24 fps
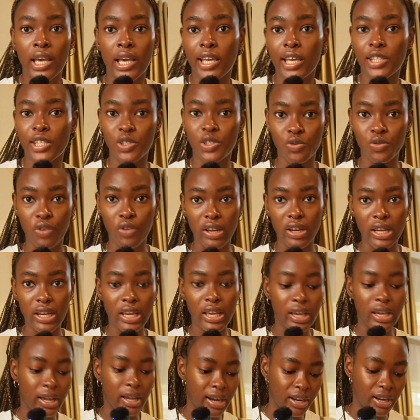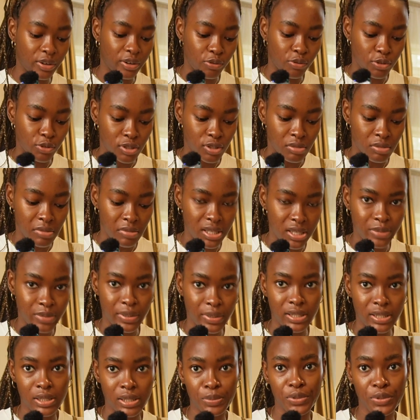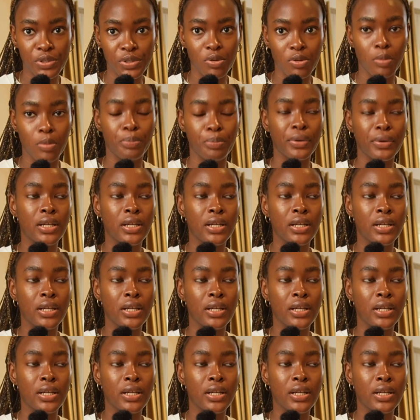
it's raining and I don't want to mess my slippers up.